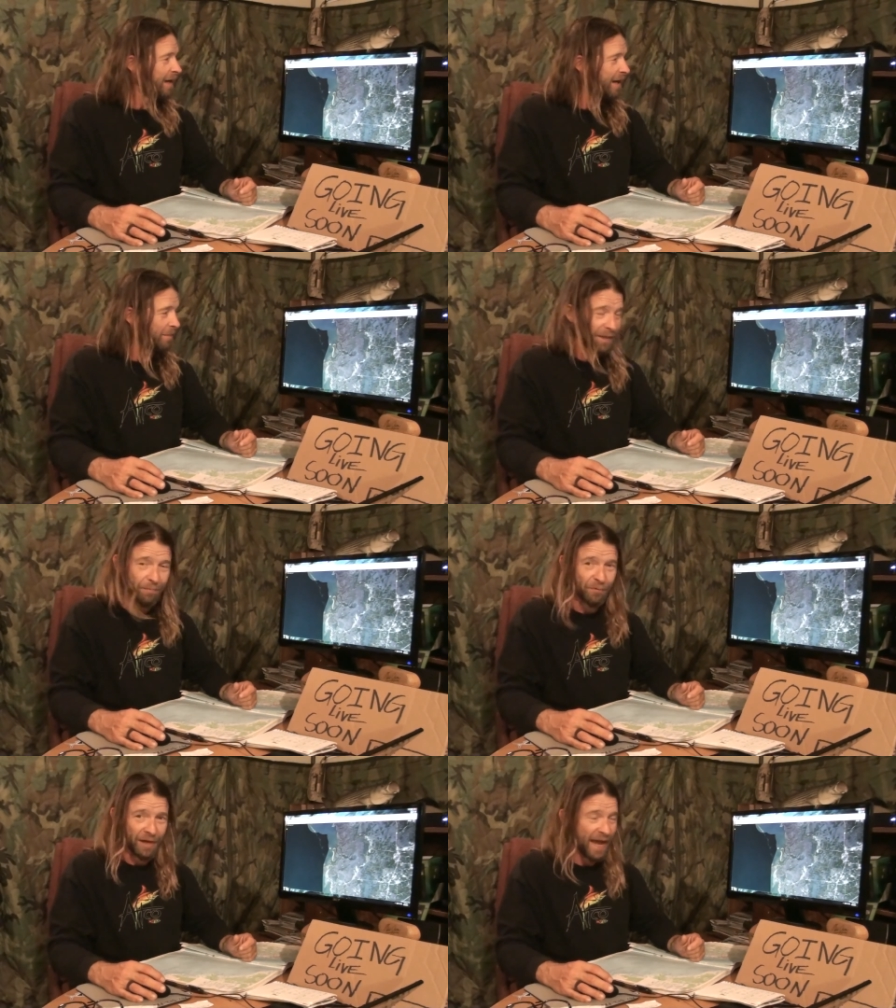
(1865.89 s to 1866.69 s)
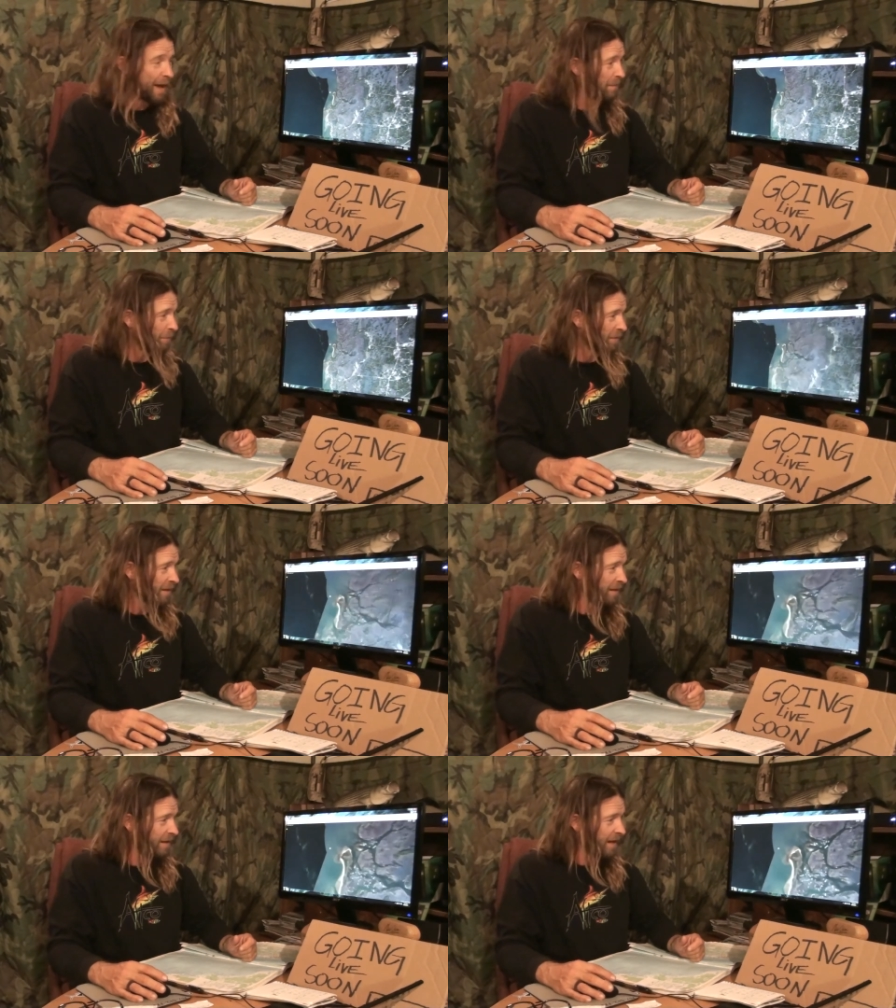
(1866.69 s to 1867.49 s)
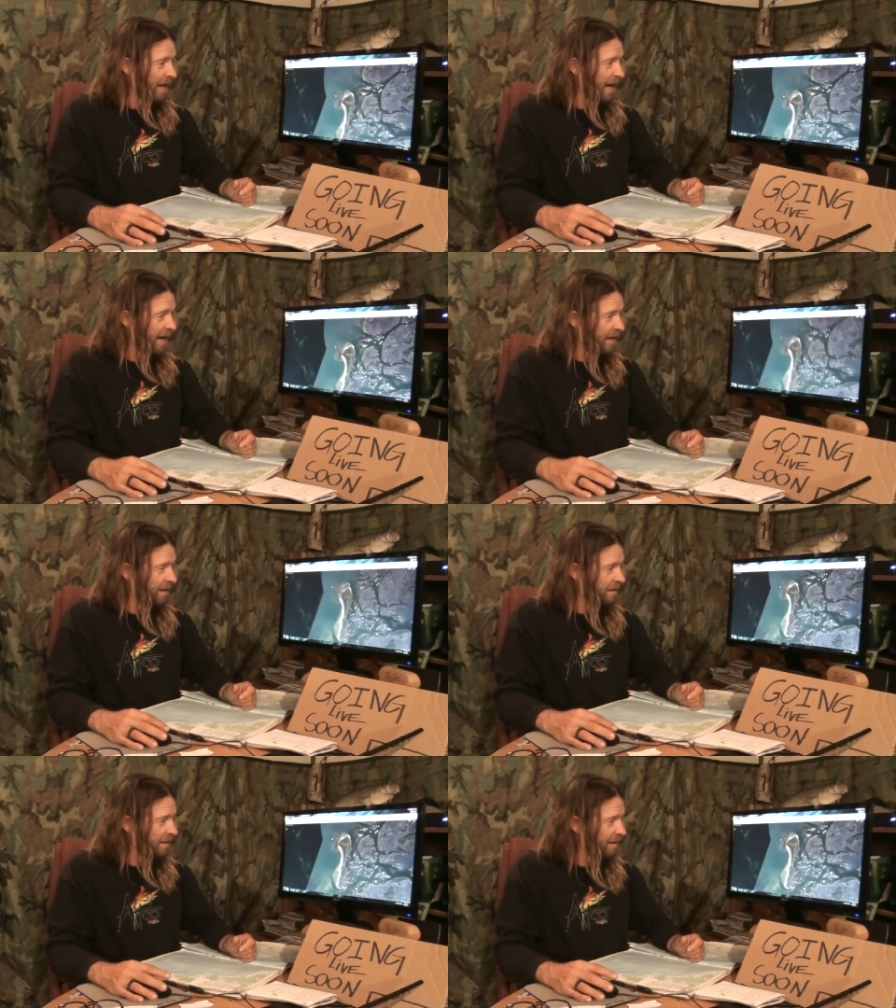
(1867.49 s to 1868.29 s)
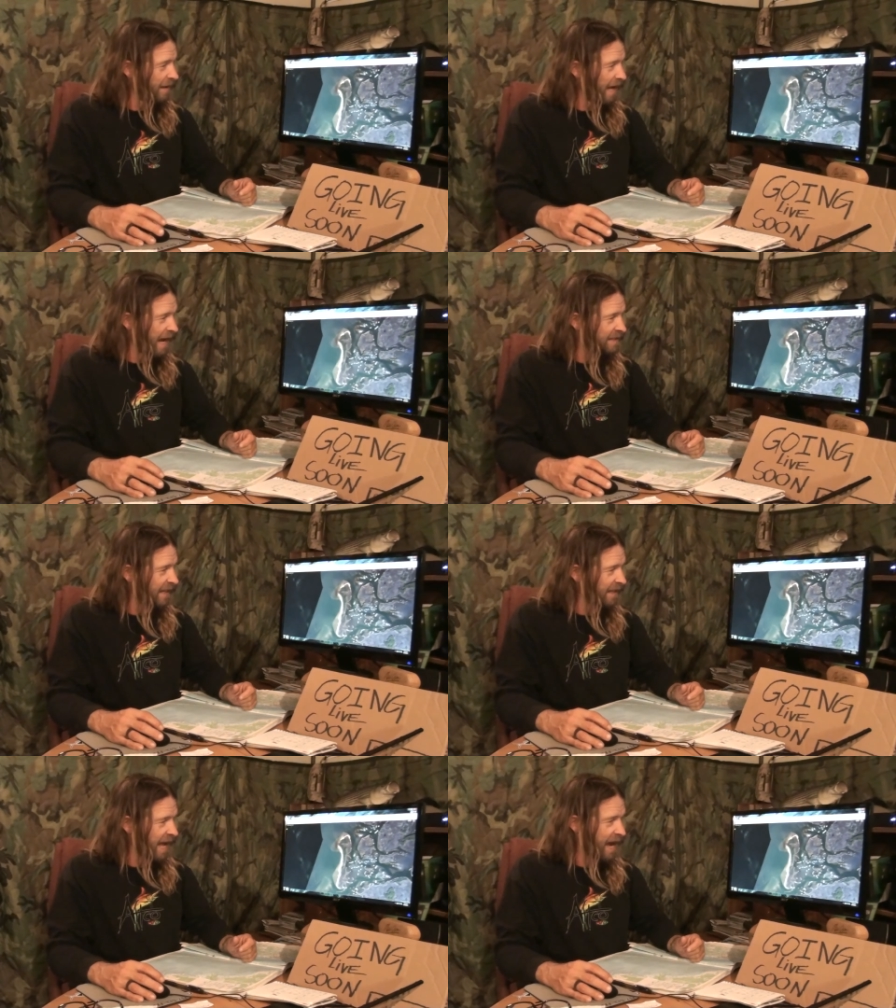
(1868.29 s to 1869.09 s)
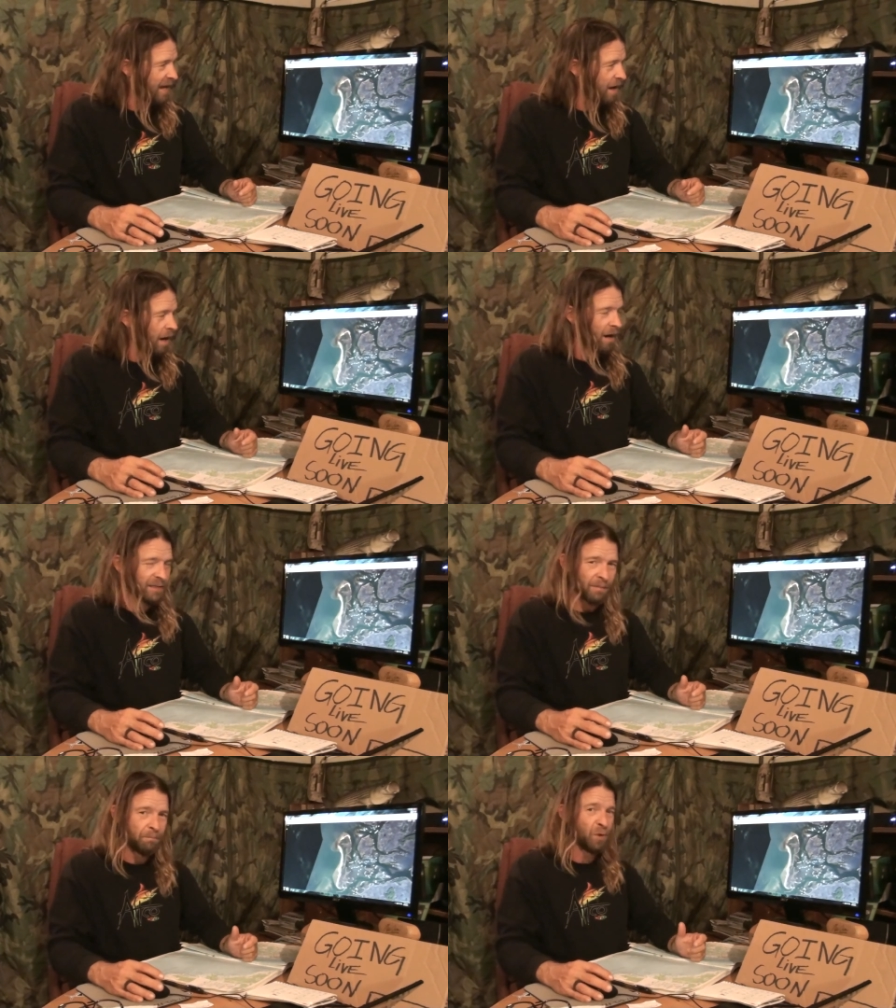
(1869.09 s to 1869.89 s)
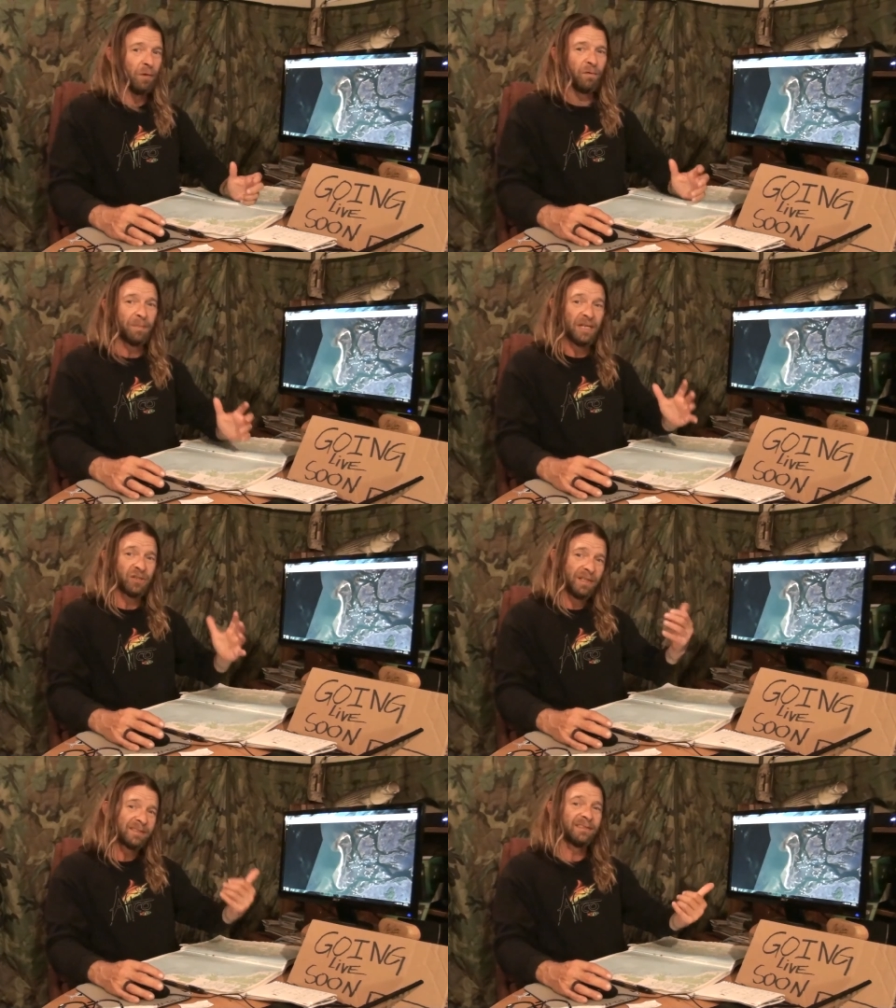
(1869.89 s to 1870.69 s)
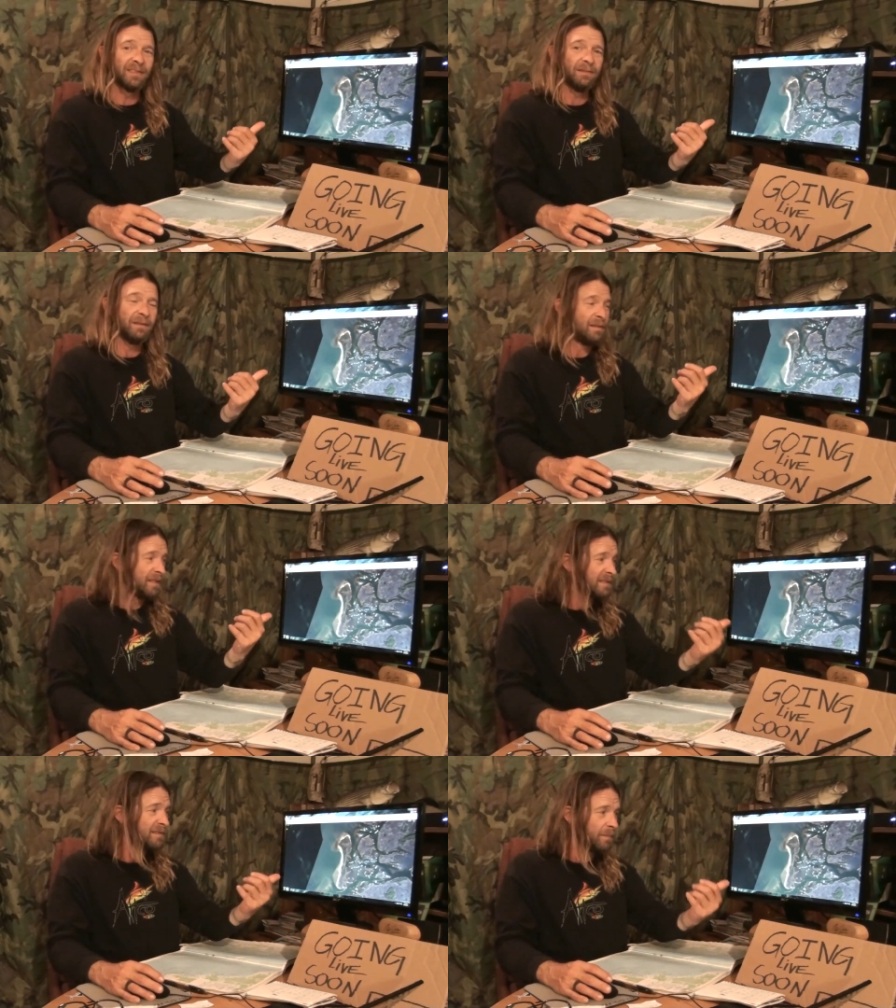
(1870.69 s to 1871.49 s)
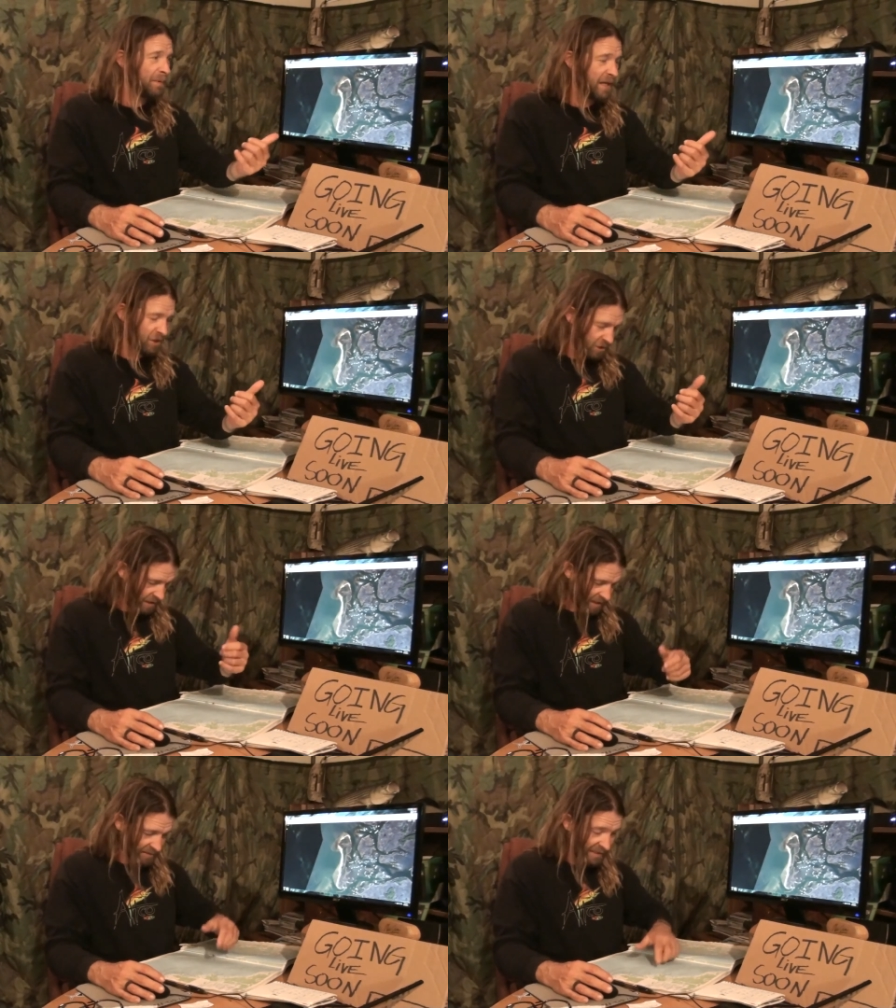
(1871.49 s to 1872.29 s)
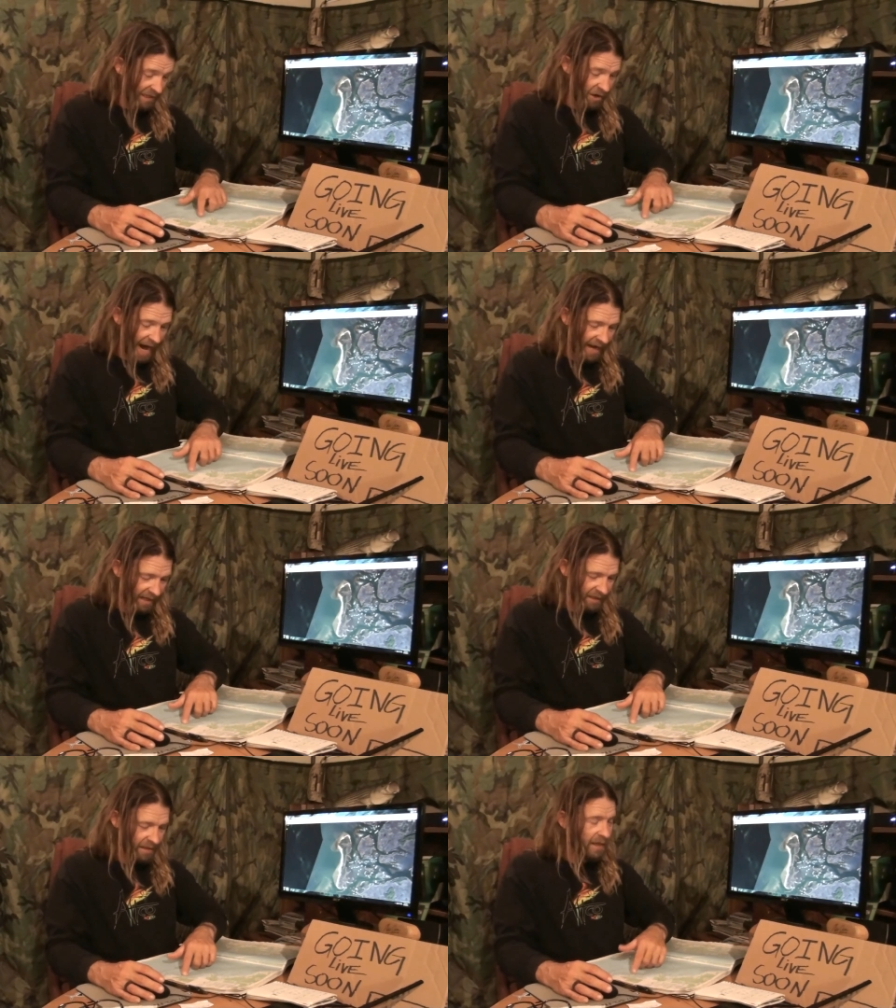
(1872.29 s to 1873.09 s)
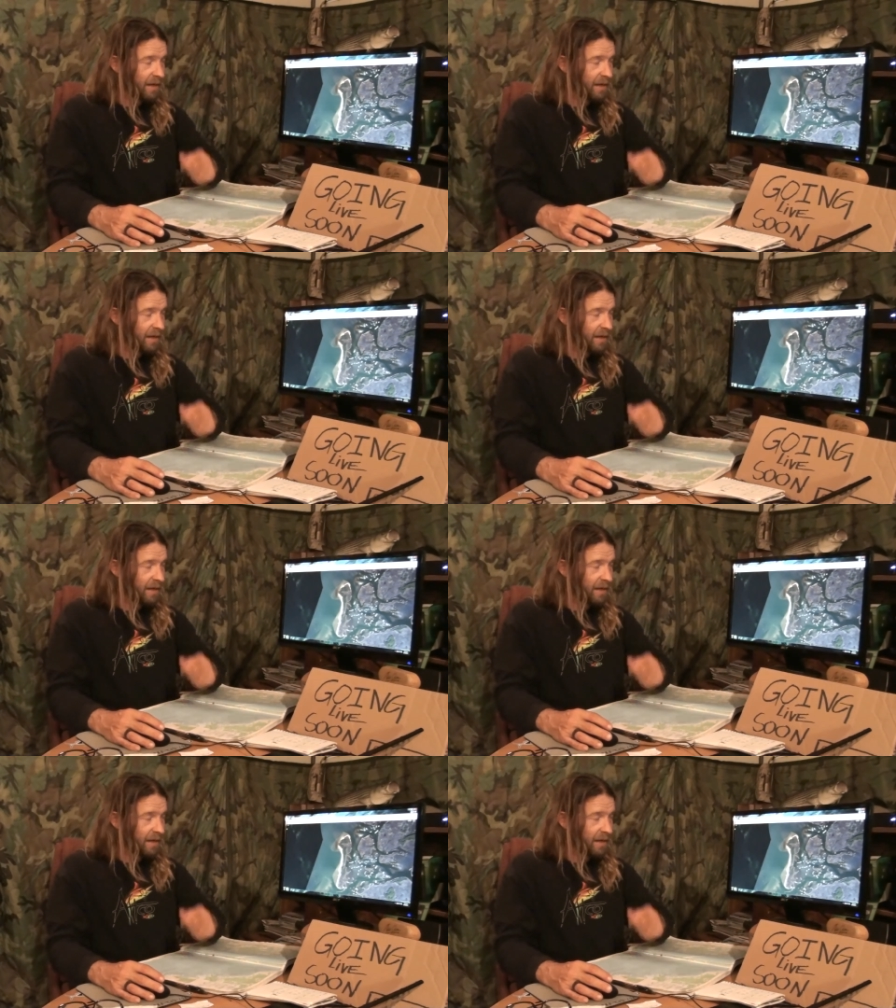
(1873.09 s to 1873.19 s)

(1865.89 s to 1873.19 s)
And I'm getting pretty happy with it. And as I land, it's a beautiful beach. And this is the beach, Deer Island.